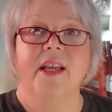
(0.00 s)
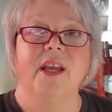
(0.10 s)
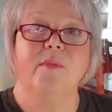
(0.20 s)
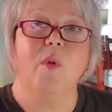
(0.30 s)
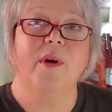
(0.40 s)

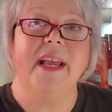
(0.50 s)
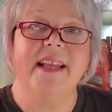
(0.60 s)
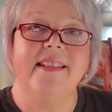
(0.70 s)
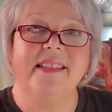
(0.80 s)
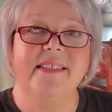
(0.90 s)
Good
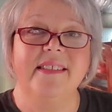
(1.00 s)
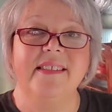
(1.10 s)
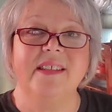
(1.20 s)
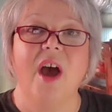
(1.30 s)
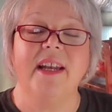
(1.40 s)
morning. This
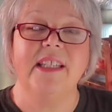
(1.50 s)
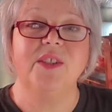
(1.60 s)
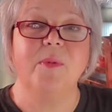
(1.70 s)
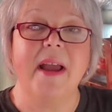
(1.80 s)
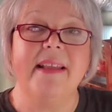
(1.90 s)
is Connie
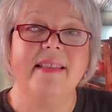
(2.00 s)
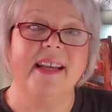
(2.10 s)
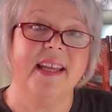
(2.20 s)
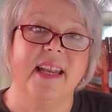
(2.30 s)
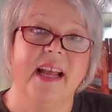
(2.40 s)
Swain, the
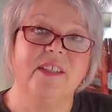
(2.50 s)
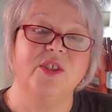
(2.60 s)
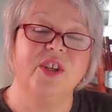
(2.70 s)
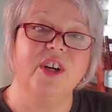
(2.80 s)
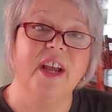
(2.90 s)

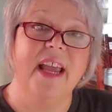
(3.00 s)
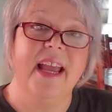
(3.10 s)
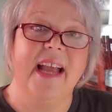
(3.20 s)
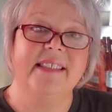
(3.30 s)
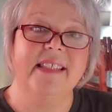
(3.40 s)
connector,
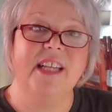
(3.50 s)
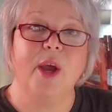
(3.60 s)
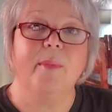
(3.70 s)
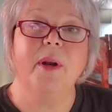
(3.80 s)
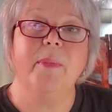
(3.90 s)
and
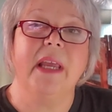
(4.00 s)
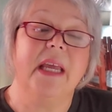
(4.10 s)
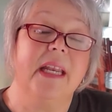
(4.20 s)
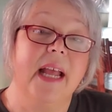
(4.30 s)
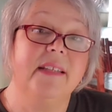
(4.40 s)
today I'm going to be
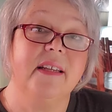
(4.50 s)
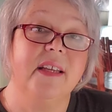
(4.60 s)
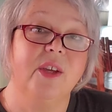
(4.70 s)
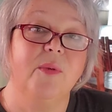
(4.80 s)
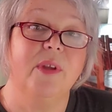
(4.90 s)

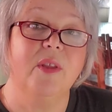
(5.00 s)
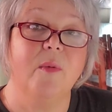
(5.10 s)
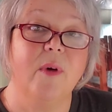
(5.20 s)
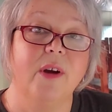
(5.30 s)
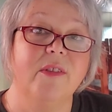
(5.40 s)
connecting you with the
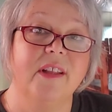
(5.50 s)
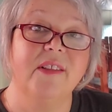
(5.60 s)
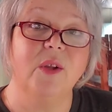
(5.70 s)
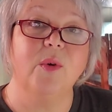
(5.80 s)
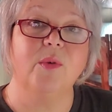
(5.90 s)
word that
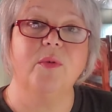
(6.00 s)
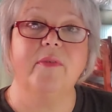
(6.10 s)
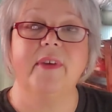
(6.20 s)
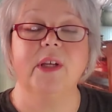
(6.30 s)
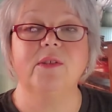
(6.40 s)
the Lord
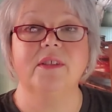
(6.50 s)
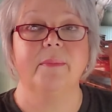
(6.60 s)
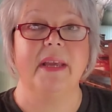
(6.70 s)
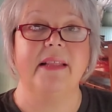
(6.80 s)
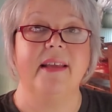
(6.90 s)
revealed to
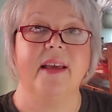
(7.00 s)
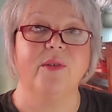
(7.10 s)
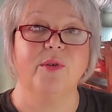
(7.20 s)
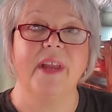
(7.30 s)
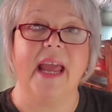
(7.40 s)
me the
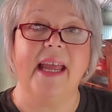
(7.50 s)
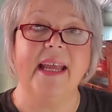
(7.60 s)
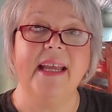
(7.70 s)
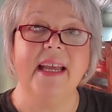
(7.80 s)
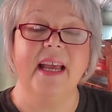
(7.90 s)
other
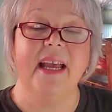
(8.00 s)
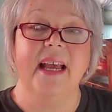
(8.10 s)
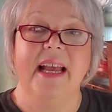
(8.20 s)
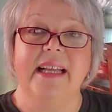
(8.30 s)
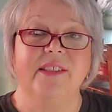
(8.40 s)
day.
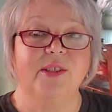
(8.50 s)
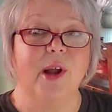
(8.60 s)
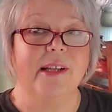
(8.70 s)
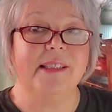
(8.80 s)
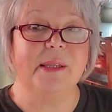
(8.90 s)
It's
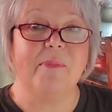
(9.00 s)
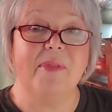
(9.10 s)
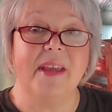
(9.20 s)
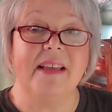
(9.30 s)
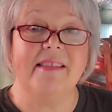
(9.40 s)
not
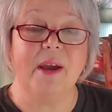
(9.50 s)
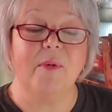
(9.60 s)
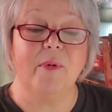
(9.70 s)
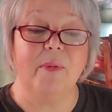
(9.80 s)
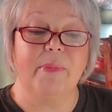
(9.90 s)
something
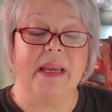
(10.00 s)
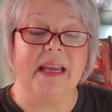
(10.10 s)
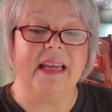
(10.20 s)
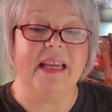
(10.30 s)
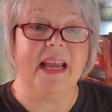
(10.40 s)
that will
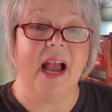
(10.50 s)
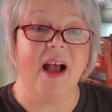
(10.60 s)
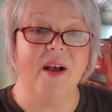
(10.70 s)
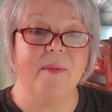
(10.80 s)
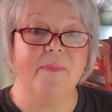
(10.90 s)
be
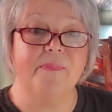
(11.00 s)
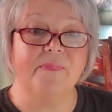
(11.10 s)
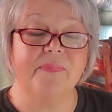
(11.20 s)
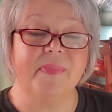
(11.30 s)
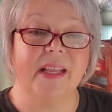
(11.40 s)
um,
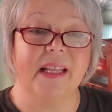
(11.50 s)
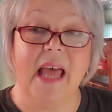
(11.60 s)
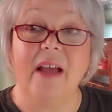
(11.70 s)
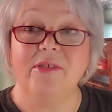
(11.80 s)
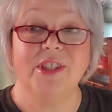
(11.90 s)

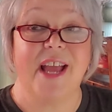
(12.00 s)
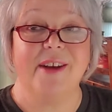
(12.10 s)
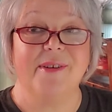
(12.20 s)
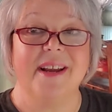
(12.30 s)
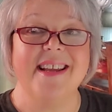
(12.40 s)
life
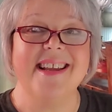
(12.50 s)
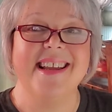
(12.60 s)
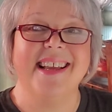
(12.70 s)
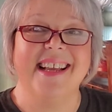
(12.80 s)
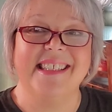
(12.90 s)
shattering,
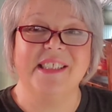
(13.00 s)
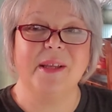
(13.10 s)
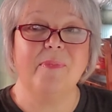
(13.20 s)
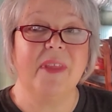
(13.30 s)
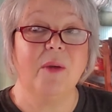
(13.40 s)
it's
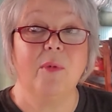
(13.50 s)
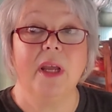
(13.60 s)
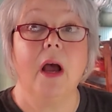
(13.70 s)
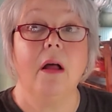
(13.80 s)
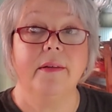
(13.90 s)
something
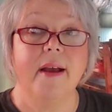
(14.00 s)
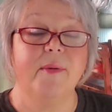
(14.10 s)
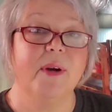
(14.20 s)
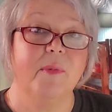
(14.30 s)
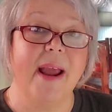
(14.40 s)
we all
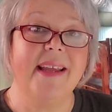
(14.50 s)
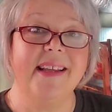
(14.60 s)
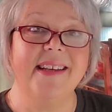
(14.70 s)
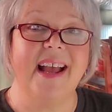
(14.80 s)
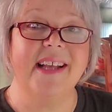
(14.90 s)
know and
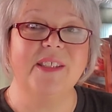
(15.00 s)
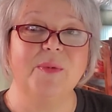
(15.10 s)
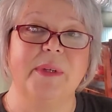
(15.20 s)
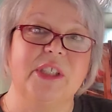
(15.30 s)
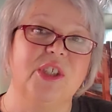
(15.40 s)

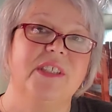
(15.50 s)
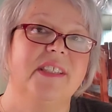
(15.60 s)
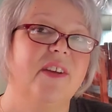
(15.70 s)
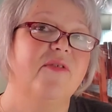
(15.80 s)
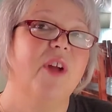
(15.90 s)
recognize. We just
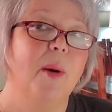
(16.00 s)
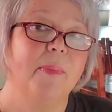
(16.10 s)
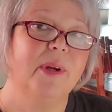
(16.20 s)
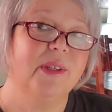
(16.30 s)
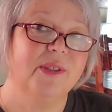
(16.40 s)
have not
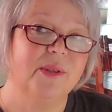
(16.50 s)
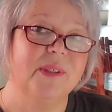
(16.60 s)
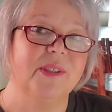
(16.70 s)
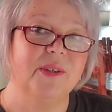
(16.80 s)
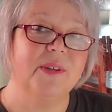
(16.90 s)
put two
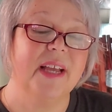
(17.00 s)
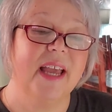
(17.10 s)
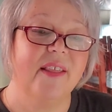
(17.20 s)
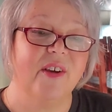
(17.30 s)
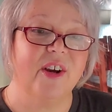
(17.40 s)
and two
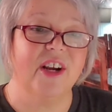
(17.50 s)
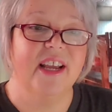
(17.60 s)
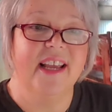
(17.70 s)
together.